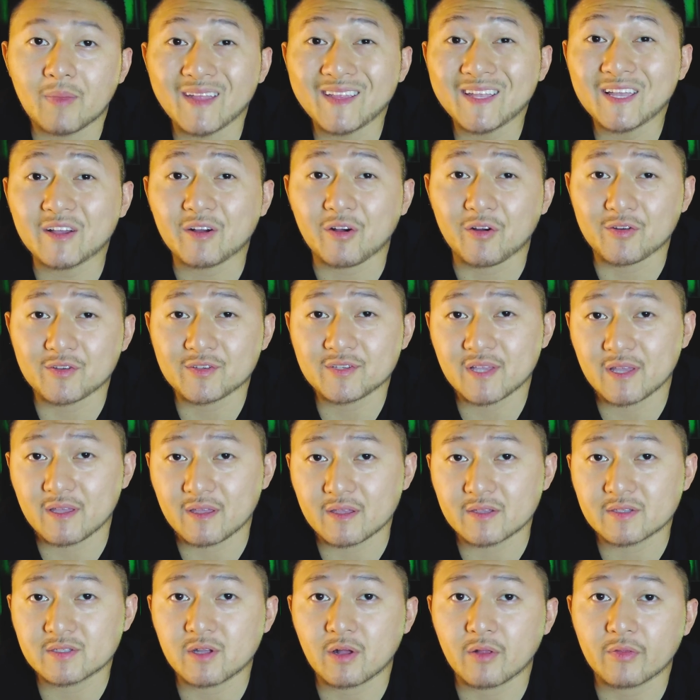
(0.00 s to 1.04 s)
Many cars can
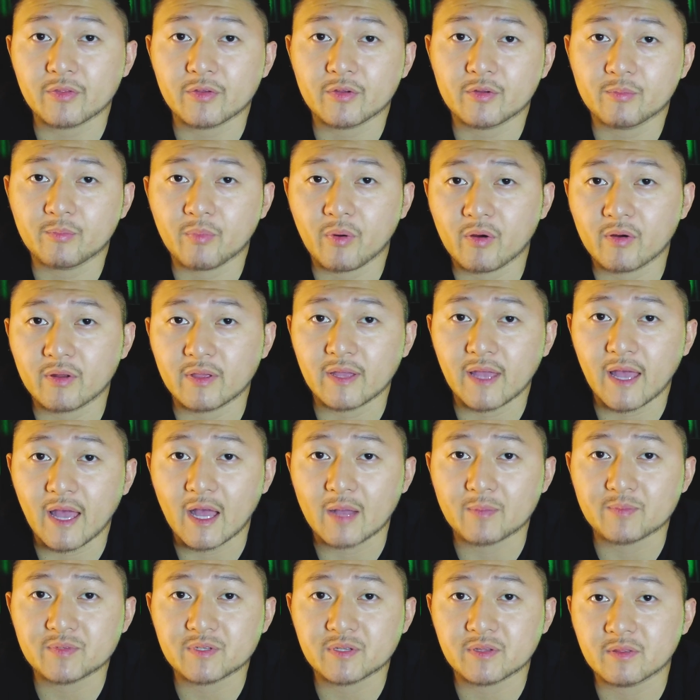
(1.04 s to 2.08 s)
install third-party
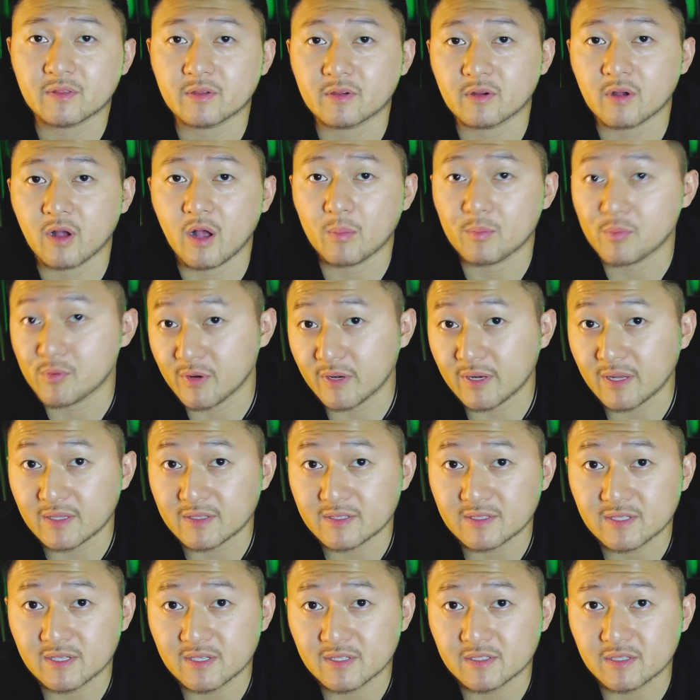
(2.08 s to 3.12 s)
apps in their operating
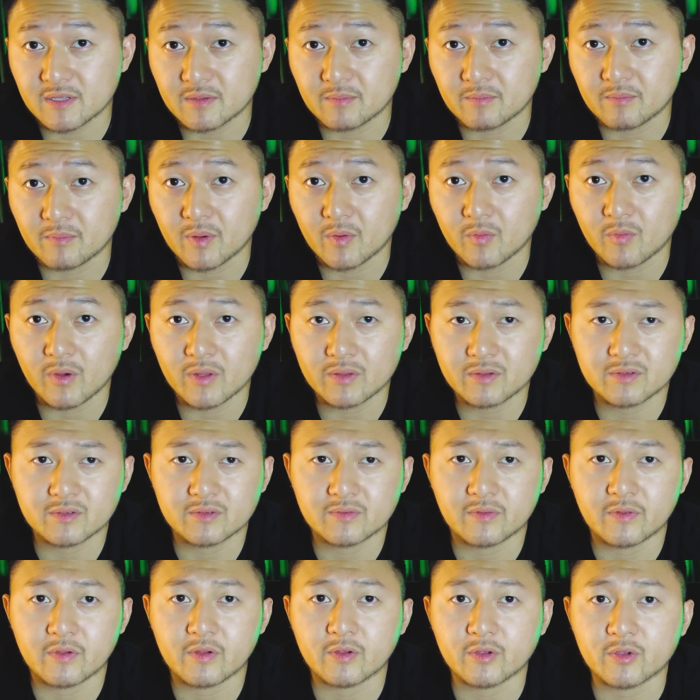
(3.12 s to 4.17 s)
system, but whether
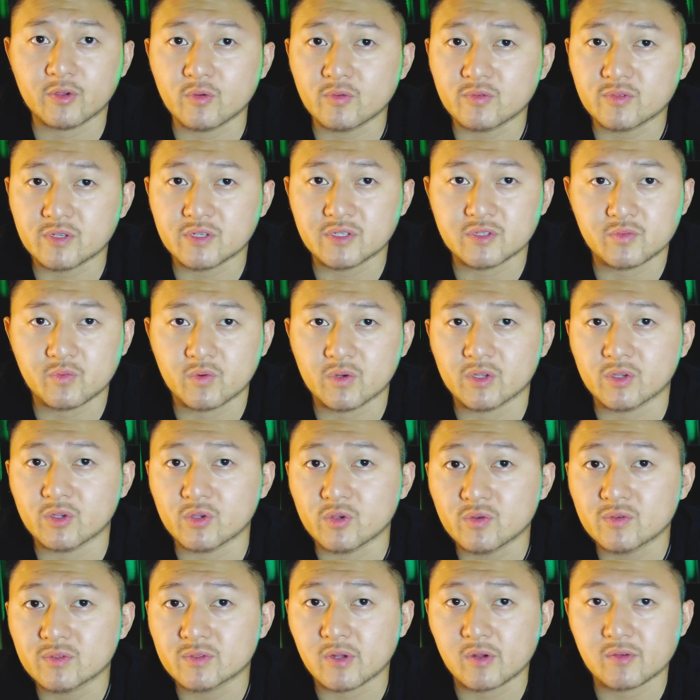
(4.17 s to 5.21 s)
their users would
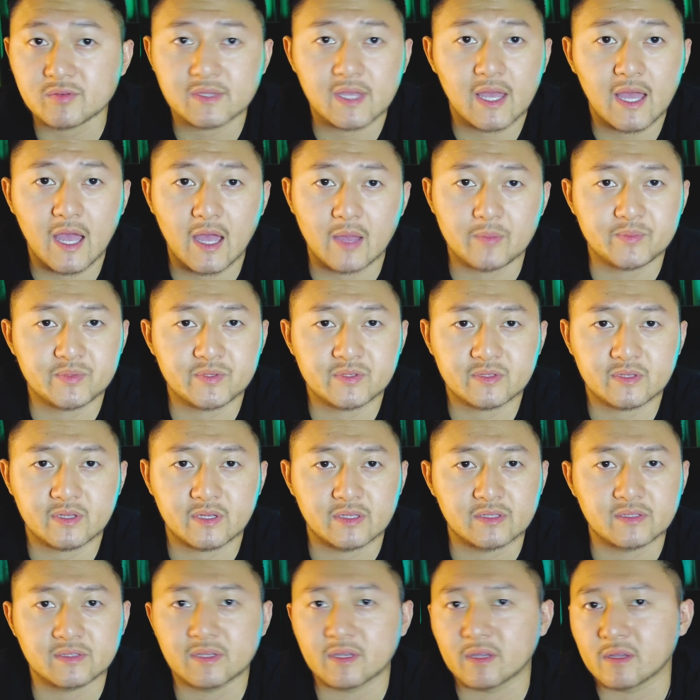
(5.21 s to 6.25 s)
use those apps
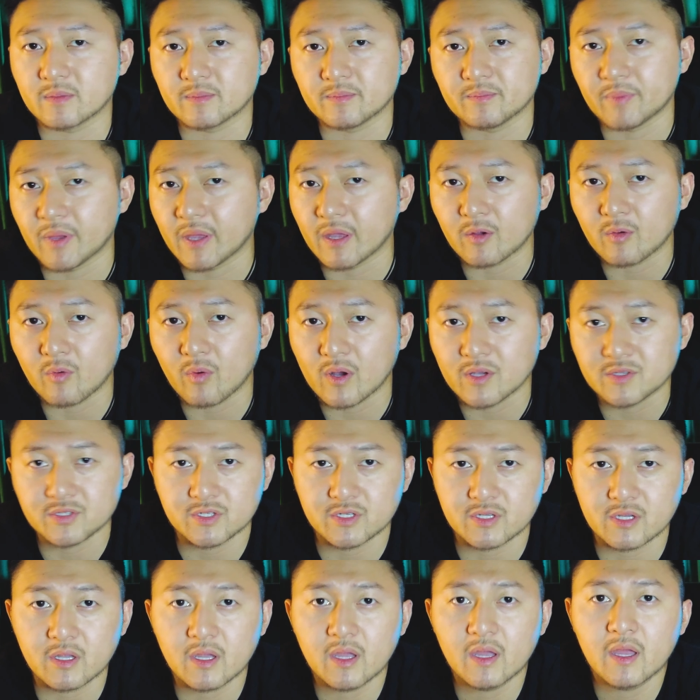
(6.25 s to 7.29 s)
is a big
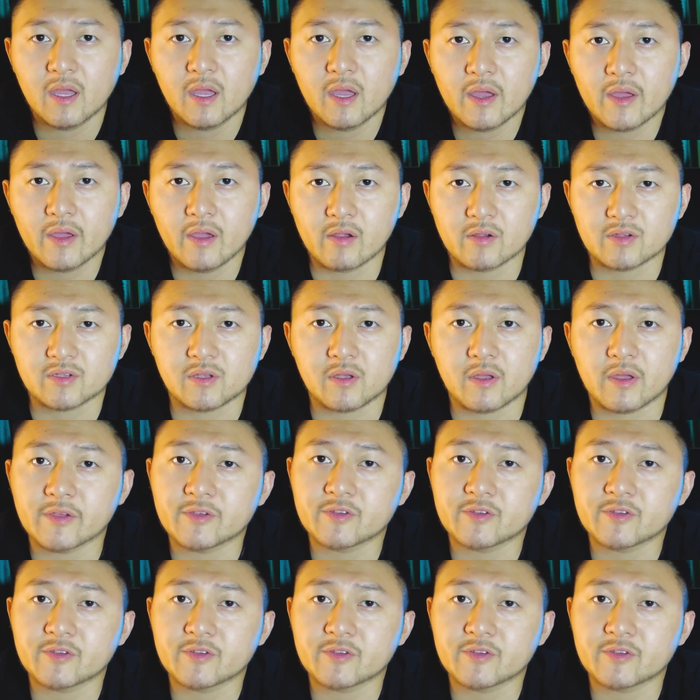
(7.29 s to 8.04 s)
question. Here are some